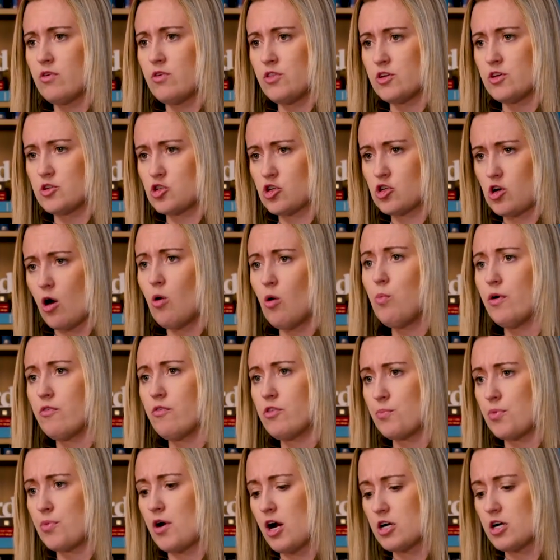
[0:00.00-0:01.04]
scope of
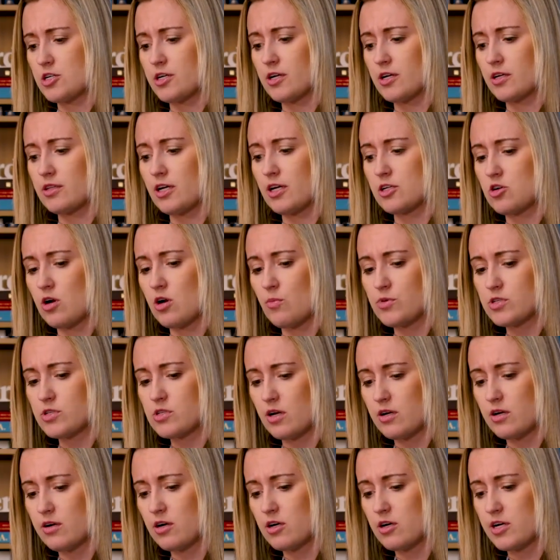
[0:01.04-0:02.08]
the project that Trump is
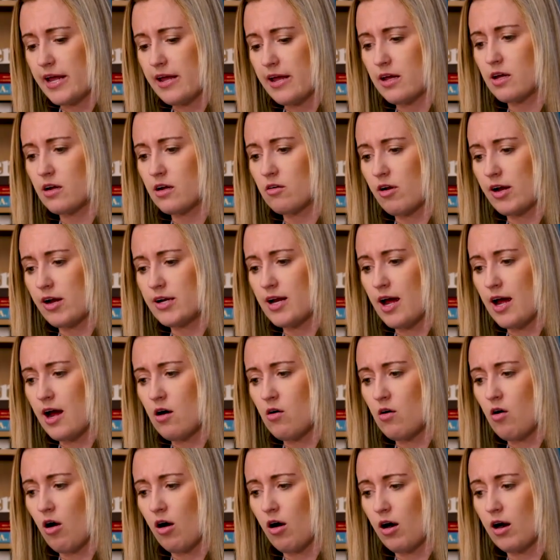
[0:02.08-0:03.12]
undertaking right
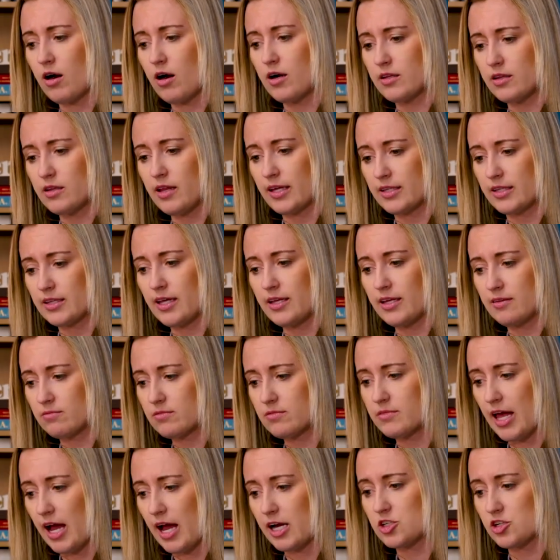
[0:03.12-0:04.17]
now, are they
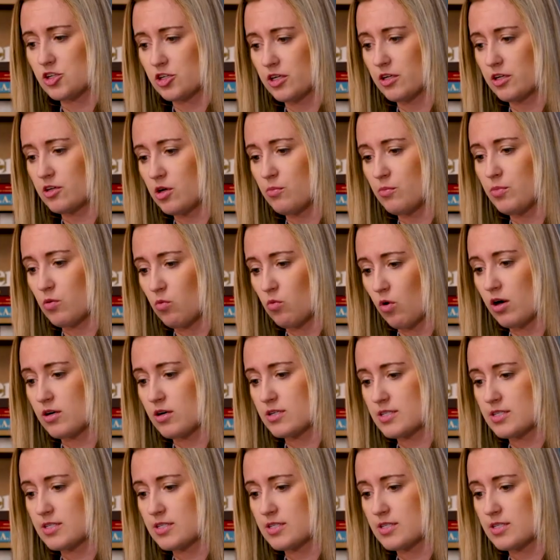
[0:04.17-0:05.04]
actually could be worse.